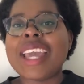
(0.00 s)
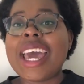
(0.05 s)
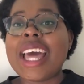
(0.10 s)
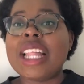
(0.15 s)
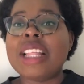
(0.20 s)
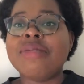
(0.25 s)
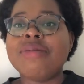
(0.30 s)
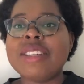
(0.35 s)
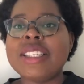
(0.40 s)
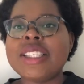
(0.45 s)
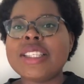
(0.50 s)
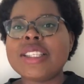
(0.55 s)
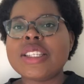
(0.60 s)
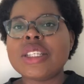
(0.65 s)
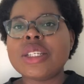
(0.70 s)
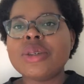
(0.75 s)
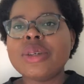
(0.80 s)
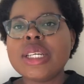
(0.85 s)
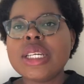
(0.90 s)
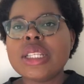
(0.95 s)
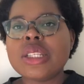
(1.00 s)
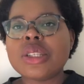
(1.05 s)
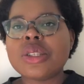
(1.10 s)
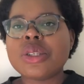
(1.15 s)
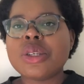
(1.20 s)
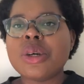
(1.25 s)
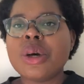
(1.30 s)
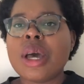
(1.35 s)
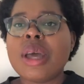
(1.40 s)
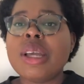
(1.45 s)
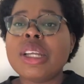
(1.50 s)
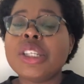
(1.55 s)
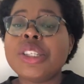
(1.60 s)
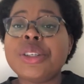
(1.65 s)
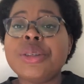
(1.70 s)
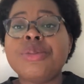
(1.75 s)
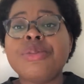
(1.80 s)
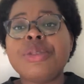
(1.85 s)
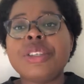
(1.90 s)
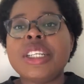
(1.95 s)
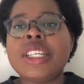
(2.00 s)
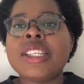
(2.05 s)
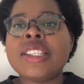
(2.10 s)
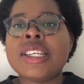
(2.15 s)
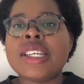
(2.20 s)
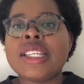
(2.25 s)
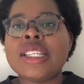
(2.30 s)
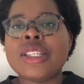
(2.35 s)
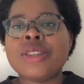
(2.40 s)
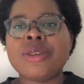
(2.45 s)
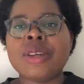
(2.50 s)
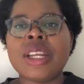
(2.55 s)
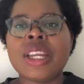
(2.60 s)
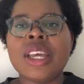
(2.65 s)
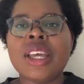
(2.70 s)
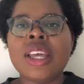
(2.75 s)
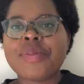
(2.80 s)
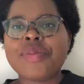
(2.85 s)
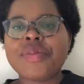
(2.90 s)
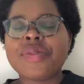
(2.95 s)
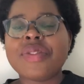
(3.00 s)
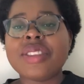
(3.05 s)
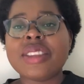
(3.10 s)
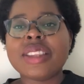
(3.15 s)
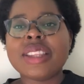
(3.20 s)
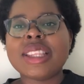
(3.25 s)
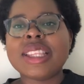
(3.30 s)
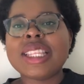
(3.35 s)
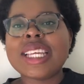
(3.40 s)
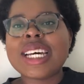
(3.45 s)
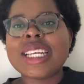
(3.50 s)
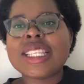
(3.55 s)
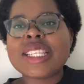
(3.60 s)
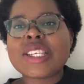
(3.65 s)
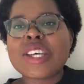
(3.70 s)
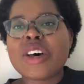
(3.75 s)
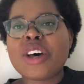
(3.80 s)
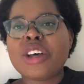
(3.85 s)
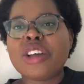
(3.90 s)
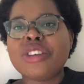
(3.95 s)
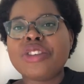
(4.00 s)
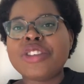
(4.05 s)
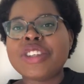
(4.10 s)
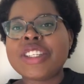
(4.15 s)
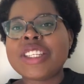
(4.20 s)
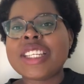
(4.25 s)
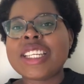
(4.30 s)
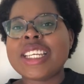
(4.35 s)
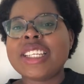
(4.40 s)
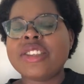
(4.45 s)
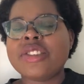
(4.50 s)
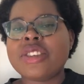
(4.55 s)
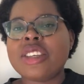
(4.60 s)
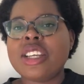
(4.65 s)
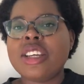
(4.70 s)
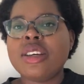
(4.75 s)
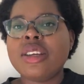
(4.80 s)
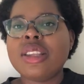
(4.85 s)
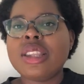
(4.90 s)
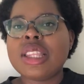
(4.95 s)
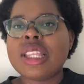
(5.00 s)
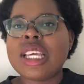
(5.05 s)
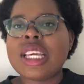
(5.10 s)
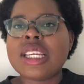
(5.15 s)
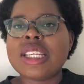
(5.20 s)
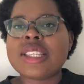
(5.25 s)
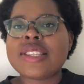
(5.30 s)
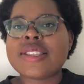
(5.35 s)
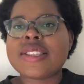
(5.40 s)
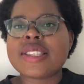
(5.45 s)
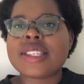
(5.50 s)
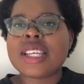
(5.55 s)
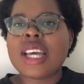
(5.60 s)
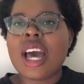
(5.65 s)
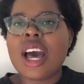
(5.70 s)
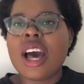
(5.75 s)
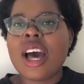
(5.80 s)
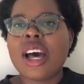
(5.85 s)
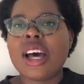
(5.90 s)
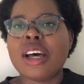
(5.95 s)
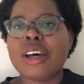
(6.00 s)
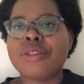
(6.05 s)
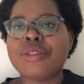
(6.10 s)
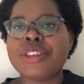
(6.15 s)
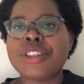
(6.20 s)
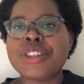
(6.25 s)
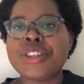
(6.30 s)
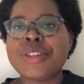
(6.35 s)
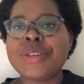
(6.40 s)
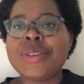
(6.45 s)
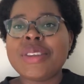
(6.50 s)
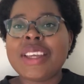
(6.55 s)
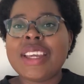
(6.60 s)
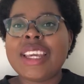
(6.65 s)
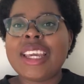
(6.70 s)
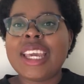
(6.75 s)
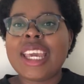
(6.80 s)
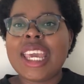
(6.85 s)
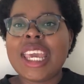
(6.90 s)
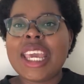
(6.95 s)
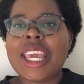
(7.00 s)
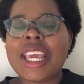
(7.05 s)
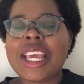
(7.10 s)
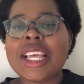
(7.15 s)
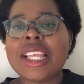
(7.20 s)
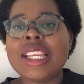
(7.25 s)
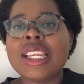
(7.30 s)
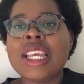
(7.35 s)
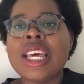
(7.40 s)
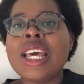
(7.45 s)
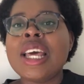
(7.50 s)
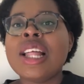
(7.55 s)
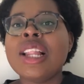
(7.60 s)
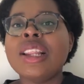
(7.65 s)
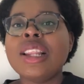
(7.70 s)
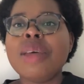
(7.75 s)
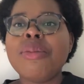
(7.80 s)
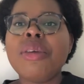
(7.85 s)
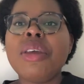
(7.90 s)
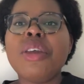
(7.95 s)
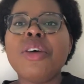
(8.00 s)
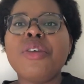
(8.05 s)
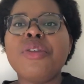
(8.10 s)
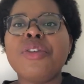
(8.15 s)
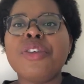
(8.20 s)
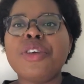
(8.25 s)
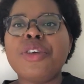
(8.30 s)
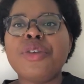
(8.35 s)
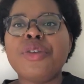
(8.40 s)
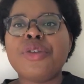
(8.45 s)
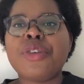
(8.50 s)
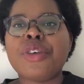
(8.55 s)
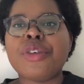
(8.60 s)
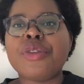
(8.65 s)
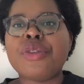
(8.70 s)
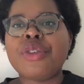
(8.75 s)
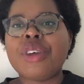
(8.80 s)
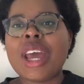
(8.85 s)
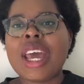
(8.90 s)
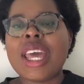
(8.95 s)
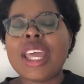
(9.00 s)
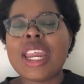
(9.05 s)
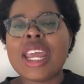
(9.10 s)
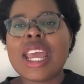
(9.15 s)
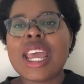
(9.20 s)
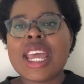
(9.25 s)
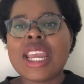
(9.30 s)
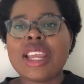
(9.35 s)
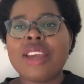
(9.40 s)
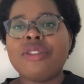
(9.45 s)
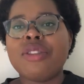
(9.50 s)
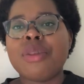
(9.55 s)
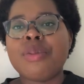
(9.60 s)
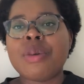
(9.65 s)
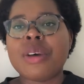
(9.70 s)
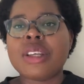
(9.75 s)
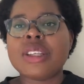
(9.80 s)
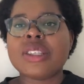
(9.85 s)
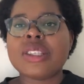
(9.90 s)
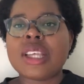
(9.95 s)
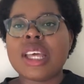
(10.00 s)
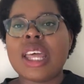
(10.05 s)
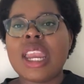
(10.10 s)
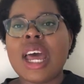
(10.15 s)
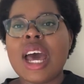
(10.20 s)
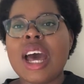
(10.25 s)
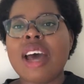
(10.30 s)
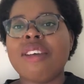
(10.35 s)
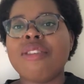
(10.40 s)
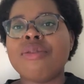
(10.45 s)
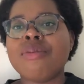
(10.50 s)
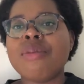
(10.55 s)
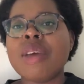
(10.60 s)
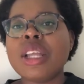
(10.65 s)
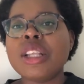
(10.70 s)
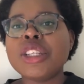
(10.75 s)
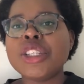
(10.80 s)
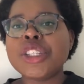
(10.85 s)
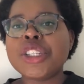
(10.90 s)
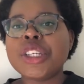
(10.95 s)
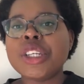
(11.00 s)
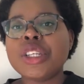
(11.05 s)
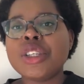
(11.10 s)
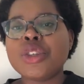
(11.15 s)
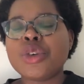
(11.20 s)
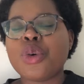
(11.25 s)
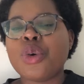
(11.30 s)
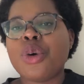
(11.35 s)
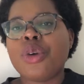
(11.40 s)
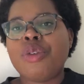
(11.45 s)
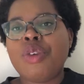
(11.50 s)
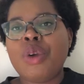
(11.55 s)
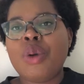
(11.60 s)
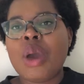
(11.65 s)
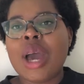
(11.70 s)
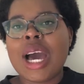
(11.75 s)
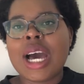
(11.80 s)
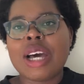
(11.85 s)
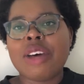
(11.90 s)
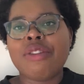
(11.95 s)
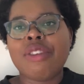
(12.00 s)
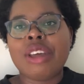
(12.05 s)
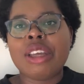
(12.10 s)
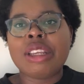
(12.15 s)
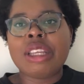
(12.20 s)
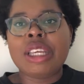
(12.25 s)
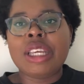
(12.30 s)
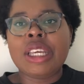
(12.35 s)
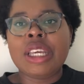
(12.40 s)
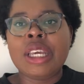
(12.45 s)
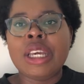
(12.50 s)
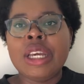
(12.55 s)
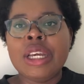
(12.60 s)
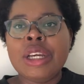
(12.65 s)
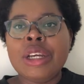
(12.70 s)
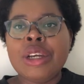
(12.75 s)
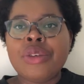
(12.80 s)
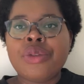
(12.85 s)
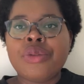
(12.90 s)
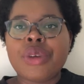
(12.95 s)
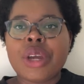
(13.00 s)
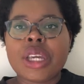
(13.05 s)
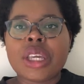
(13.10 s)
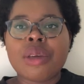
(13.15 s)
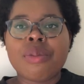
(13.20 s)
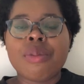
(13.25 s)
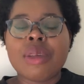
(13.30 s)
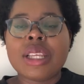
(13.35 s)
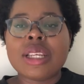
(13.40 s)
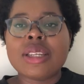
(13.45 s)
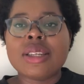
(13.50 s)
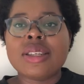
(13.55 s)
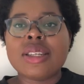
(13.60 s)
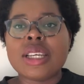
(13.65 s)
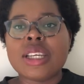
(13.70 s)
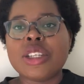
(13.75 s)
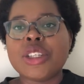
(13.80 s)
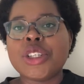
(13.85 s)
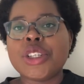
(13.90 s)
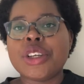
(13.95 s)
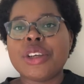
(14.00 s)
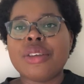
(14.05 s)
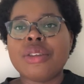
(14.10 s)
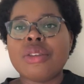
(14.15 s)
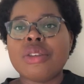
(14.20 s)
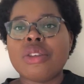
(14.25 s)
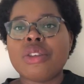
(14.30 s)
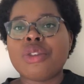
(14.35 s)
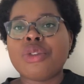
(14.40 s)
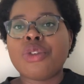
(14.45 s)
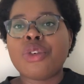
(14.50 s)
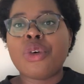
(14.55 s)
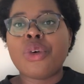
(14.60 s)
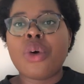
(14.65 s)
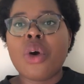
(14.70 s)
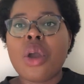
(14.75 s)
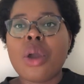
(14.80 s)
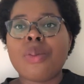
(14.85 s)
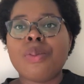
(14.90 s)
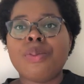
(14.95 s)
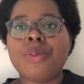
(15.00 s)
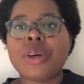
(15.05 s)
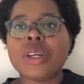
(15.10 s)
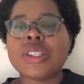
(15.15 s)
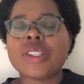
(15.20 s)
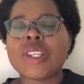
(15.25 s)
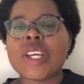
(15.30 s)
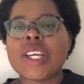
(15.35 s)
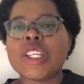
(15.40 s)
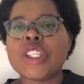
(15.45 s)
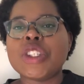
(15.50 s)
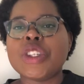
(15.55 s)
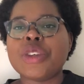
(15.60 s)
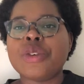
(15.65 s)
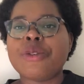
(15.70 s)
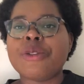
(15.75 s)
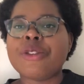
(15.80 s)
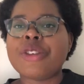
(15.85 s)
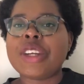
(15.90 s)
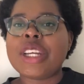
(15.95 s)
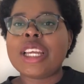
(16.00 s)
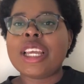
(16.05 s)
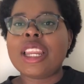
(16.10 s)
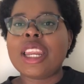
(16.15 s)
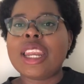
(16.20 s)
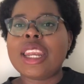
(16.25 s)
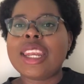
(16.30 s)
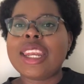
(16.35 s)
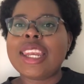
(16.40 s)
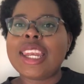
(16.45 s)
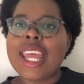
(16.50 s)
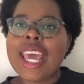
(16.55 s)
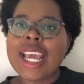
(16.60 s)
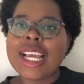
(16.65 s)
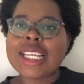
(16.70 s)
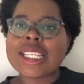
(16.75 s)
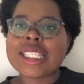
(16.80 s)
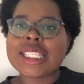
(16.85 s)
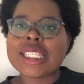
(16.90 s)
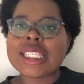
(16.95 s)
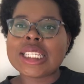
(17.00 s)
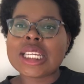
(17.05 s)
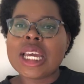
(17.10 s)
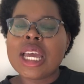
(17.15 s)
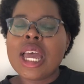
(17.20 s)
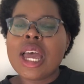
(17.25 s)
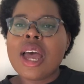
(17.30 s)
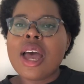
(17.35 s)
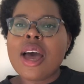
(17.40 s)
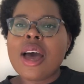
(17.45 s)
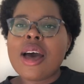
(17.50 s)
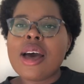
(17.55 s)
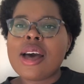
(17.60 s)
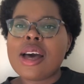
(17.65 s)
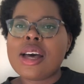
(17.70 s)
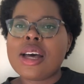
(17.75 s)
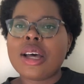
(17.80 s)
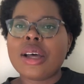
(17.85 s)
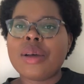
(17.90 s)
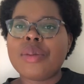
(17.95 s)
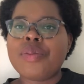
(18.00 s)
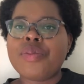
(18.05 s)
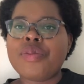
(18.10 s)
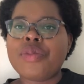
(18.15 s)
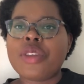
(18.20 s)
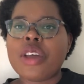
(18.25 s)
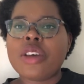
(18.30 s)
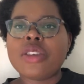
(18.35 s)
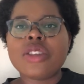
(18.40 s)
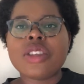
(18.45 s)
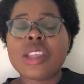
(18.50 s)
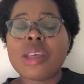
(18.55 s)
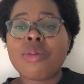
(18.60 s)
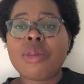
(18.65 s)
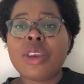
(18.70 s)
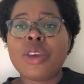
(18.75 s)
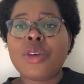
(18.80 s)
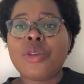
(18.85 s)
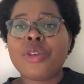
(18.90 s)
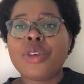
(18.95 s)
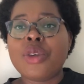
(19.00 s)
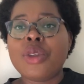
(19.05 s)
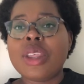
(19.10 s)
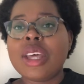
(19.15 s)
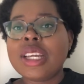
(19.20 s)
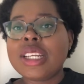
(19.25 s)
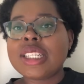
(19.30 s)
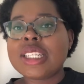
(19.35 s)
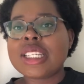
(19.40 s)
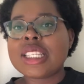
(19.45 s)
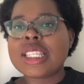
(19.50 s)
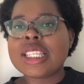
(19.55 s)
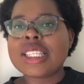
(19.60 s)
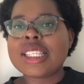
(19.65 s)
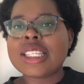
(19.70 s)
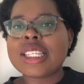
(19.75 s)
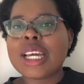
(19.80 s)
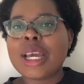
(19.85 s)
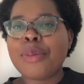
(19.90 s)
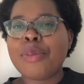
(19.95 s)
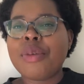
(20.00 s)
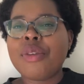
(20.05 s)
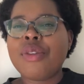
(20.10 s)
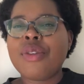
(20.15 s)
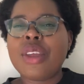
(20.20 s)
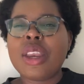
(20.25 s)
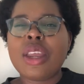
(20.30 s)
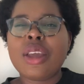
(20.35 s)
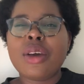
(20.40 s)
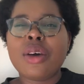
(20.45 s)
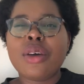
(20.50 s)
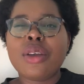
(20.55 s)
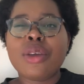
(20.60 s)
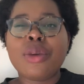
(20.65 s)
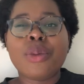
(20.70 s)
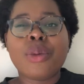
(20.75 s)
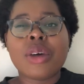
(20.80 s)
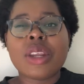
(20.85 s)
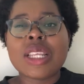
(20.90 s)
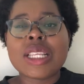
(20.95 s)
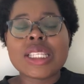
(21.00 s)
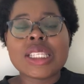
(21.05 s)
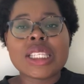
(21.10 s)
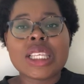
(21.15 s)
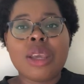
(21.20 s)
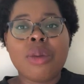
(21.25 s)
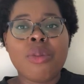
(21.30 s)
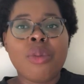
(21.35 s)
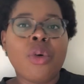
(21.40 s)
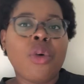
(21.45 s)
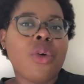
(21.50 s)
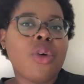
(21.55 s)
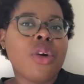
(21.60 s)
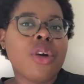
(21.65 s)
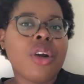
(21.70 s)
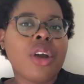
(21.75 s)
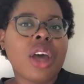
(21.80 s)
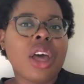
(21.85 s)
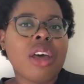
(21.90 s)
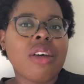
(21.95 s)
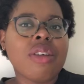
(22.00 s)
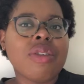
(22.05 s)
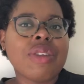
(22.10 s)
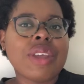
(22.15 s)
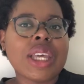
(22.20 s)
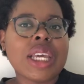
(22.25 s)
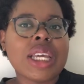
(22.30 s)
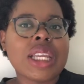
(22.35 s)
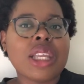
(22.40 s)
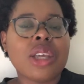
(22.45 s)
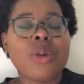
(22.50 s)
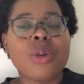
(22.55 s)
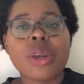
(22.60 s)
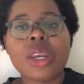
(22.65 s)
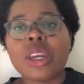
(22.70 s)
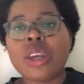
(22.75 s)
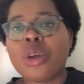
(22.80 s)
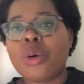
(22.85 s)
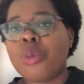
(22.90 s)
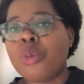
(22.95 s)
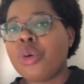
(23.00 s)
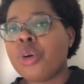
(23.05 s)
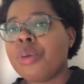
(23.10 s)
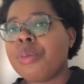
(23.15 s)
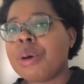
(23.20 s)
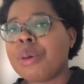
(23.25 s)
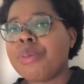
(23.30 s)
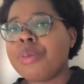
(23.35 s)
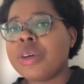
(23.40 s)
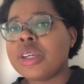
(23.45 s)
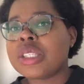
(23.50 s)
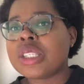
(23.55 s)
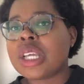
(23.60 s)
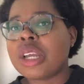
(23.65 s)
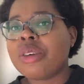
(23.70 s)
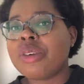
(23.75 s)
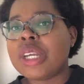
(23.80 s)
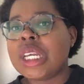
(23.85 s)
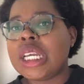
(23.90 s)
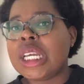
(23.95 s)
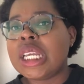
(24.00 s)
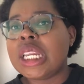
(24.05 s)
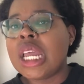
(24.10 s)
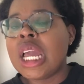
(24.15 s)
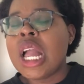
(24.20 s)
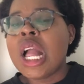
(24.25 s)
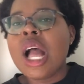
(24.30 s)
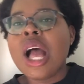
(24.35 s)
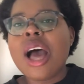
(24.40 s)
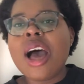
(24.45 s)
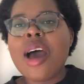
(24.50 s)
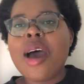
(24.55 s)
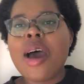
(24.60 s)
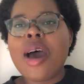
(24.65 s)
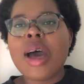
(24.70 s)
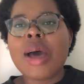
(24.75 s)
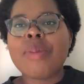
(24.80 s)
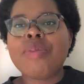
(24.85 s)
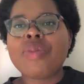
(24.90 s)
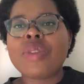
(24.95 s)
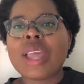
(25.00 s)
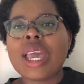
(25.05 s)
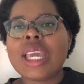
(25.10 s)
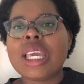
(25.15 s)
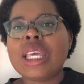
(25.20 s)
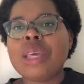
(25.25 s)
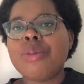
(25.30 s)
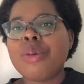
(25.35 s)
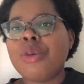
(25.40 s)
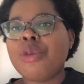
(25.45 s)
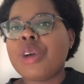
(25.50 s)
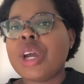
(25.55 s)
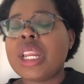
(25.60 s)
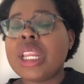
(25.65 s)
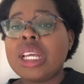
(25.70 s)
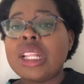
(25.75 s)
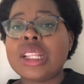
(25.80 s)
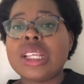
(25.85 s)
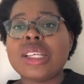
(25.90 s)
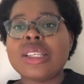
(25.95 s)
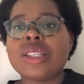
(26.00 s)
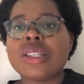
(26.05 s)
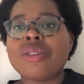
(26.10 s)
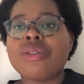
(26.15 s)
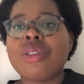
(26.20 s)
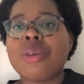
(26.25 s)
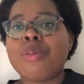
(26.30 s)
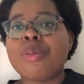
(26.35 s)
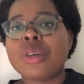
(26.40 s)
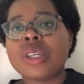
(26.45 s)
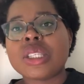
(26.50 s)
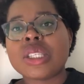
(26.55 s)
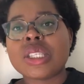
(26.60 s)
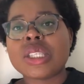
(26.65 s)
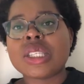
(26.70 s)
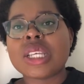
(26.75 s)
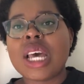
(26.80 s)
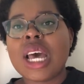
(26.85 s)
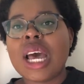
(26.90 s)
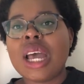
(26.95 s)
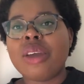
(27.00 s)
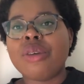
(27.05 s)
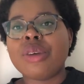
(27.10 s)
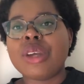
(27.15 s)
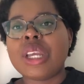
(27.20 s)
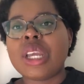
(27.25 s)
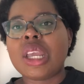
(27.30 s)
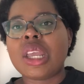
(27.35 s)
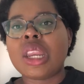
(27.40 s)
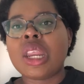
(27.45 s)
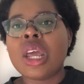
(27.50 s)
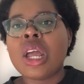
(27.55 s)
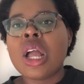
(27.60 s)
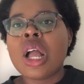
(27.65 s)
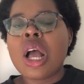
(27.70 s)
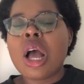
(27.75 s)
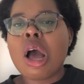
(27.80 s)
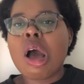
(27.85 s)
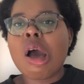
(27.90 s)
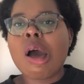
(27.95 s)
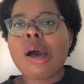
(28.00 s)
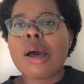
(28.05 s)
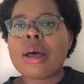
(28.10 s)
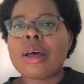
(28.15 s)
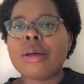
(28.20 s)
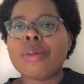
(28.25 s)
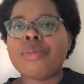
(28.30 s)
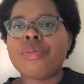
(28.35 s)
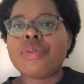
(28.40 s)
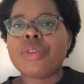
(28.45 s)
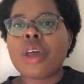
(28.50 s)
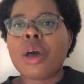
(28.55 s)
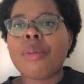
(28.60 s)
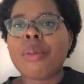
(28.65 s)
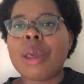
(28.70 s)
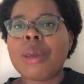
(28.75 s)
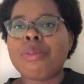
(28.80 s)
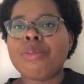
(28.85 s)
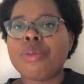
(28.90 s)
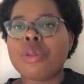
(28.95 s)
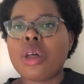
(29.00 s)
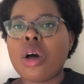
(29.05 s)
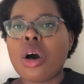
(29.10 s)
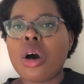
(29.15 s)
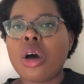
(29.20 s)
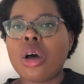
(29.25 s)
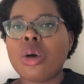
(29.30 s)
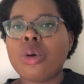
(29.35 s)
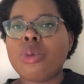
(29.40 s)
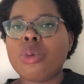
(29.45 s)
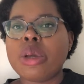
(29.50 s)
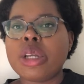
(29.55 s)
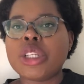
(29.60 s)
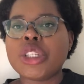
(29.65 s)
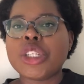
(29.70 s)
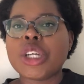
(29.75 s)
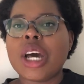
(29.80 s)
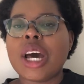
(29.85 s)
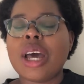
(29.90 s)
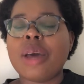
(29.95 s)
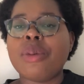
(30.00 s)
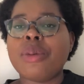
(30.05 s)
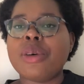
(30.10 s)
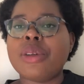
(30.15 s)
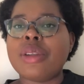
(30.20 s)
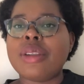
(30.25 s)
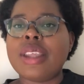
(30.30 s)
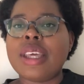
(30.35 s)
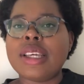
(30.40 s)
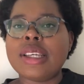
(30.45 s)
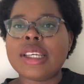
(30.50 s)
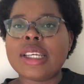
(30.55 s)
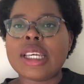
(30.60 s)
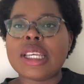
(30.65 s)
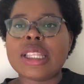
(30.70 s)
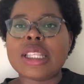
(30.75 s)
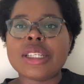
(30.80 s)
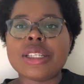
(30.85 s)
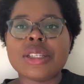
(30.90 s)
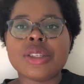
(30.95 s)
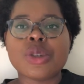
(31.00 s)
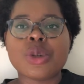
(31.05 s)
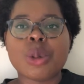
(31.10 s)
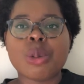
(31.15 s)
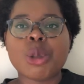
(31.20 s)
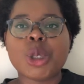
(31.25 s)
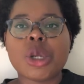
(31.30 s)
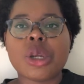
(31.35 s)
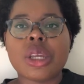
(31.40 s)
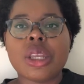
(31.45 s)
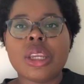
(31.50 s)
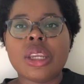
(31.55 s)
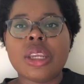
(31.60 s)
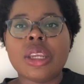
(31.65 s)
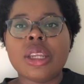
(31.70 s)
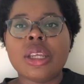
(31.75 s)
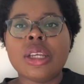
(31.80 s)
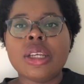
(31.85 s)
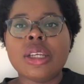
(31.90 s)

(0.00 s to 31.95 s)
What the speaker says: elements to it, so I actually am pretty excited to read it. That's all for today's video. Thanks for tuning in. Let me know if you've read any of the books that I've mentioned, or if you have any recommendations for books I should read next. Also let me know if you liked this type of video, you want to see more of it, you want to know more about books I read. I keep a running list of the books I read on my blog, which I will link in the description